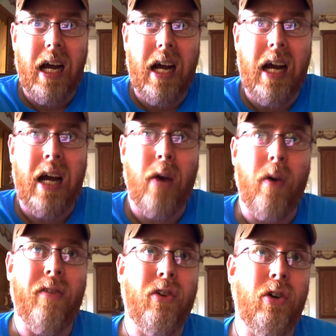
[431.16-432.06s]

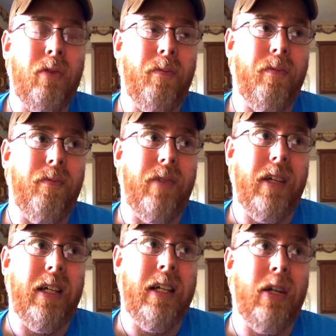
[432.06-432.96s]
However,
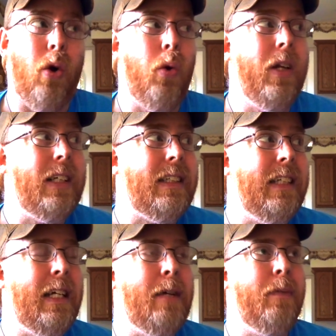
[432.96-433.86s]
it only
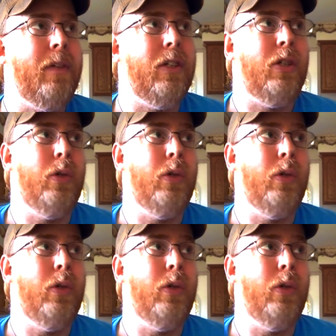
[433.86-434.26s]
seemed